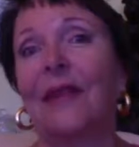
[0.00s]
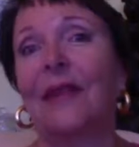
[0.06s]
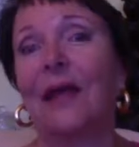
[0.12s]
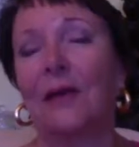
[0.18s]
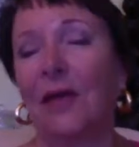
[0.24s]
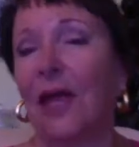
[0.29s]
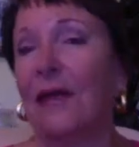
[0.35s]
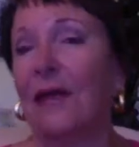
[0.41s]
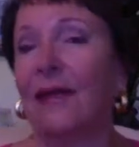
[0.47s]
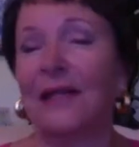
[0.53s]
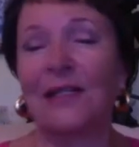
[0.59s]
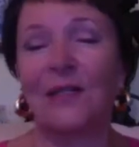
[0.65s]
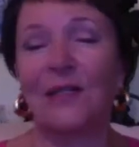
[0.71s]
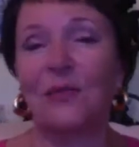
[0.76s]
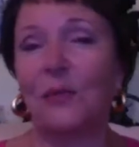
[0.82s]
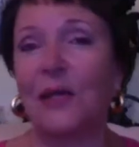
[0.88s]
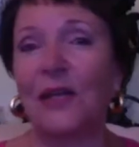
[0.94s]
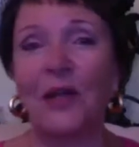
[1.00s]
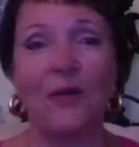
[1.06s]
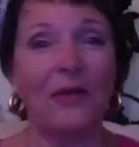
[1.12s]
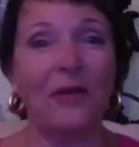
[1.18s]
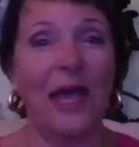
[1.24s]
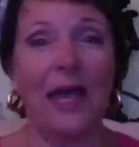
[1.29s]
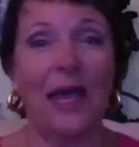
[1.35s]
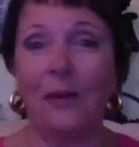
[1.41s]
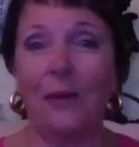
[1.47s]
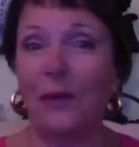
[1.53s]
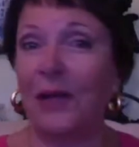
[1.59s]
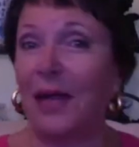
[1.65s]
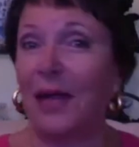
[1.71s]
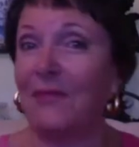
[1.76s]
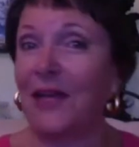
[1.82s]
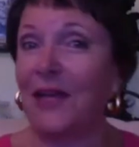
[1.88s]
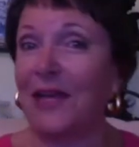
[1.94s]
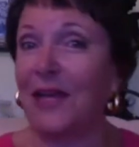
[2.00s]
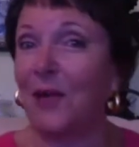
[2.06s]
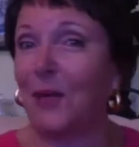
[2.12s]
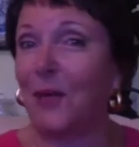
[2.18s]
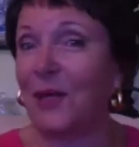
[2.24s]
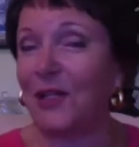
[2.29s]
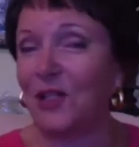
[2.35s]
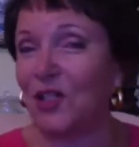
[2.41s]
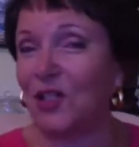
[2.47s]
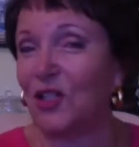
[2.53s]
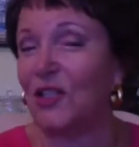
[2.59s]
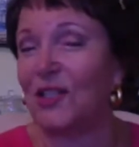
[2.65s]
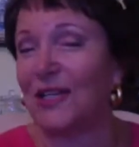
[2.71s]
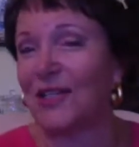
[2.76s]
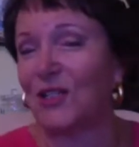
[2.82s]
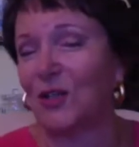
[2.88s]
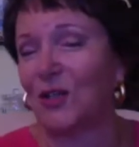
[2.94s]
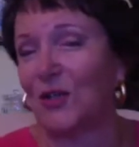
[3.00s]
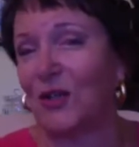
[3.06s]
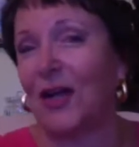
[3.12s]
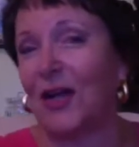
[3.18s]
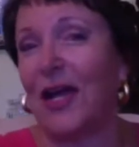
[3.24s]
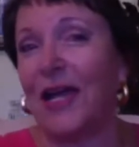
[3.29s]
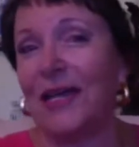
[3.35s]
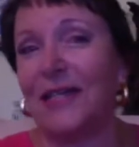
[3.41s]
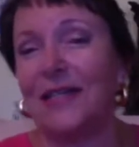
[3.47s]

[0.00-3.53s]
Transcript: okay, that's she's we don't asking, care we'll yeah. have any questions, that's all right.